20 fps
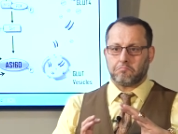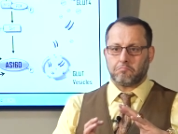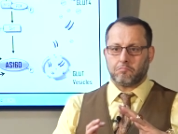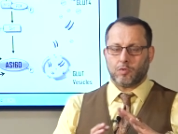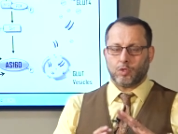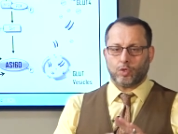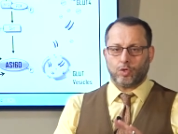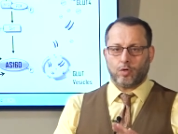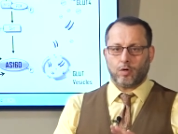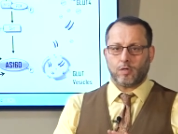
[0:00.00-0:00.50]

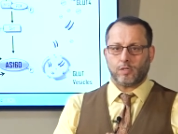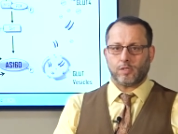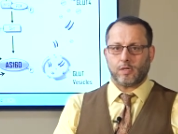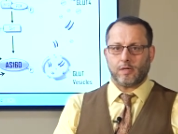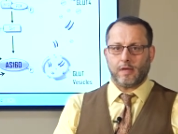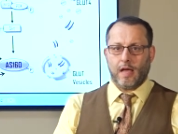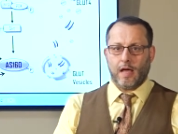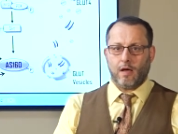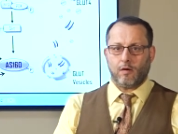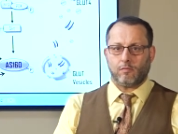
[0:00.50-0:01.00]
Sugars are
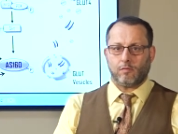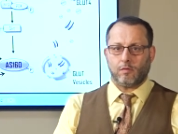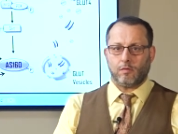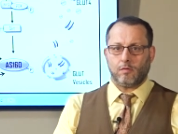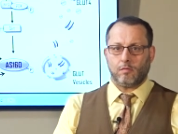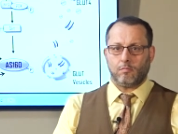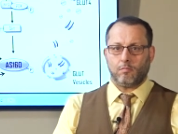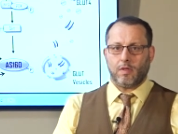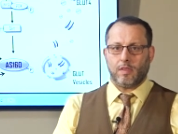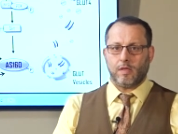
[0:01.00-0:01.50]
down,
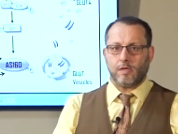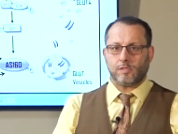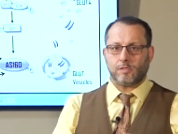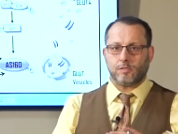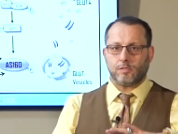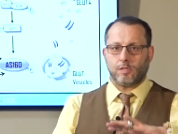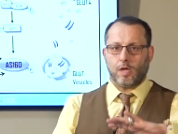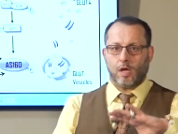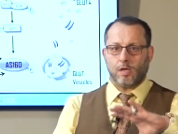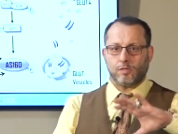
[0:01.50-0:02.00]
but there's
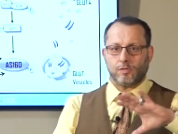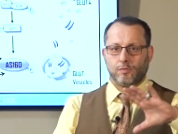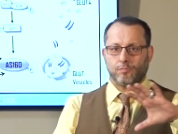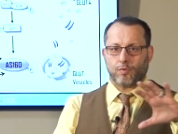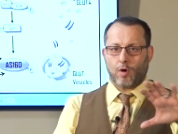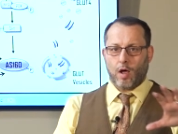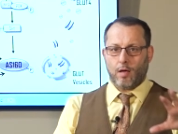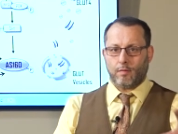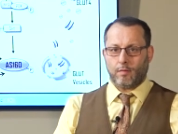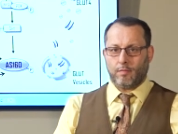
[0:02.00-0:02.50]
tons of
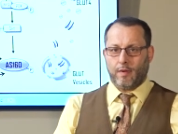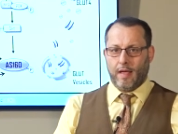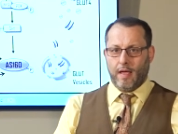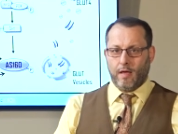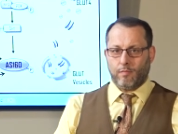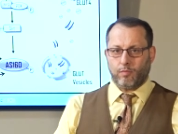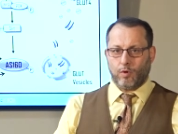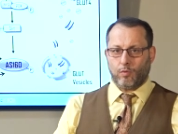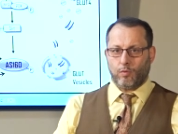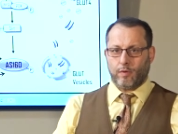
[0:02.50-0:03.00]
problems
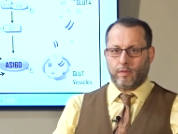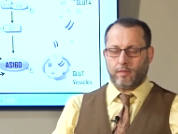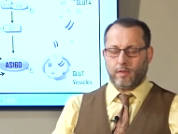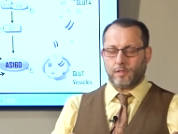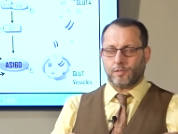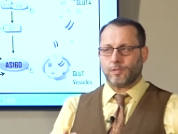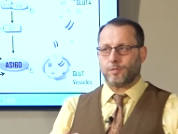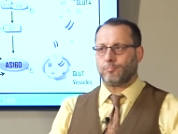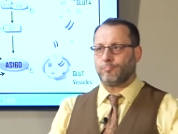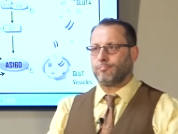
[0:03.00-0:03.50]
happening with
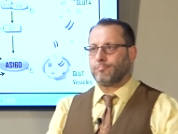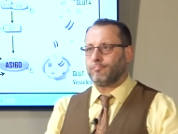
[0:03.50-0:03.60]
this.